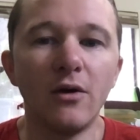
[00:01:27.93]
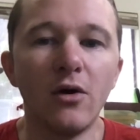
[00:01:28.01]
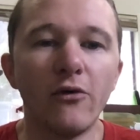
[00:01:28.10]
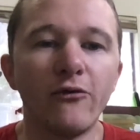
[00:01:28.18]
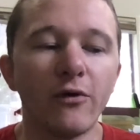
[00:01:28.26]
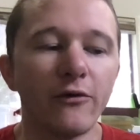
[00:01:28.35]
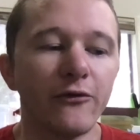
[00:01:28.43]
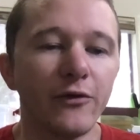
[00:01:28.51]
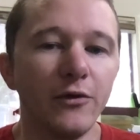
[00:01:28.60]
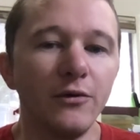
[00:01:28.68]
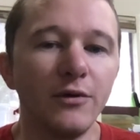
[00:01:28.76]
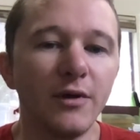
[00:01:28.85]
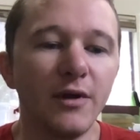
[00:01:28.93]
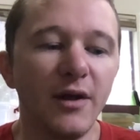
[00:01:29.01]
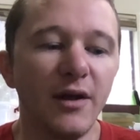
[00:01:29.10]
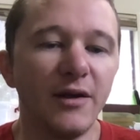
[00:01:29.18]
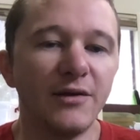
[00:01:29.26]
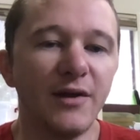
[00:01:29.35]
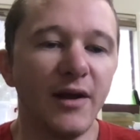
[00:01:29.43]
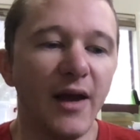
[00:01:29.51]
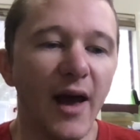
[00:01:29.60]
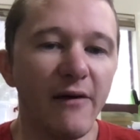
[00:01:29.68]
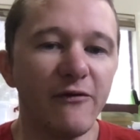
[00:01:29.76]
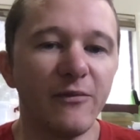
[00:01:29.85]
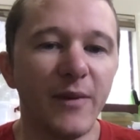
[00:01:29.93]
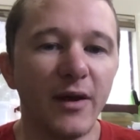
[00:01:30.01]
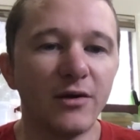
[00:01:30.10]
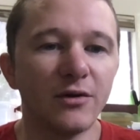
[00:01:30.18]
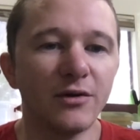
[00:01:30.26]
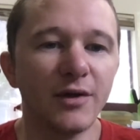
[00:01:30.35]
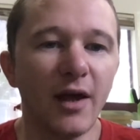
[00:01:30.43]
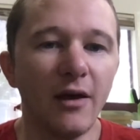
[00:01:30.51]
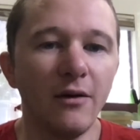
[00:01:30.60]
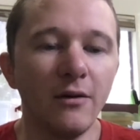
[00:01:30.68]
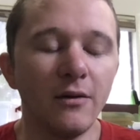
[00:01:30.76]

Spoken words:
For flute is the F major scale.